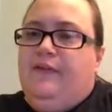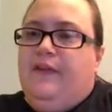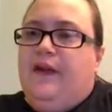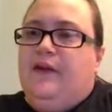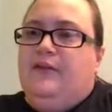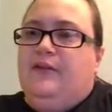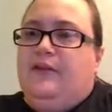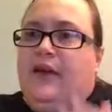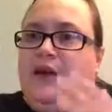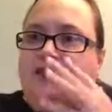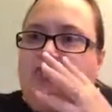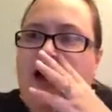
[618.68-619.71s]
then
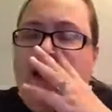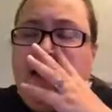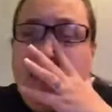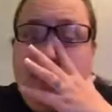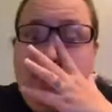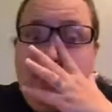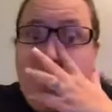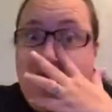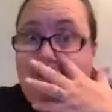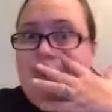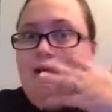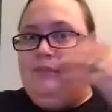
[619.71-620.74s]
like a jacket maybe
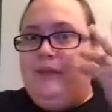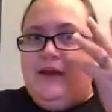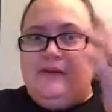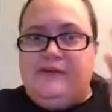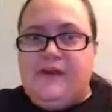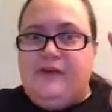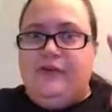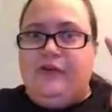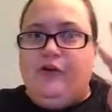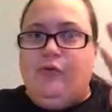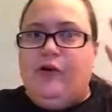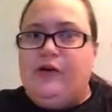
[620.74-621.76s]
or something, then you're
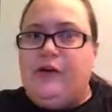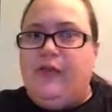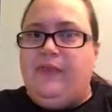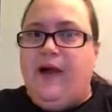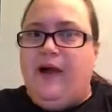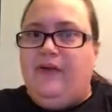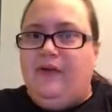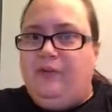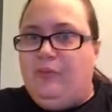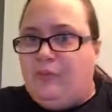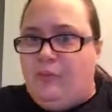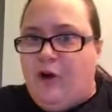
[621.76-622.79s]
going to want to get the eyelets
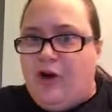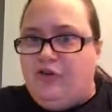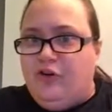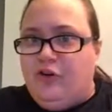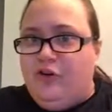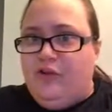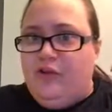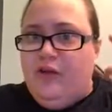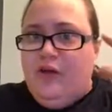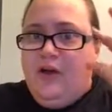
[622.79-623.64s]
with the washers.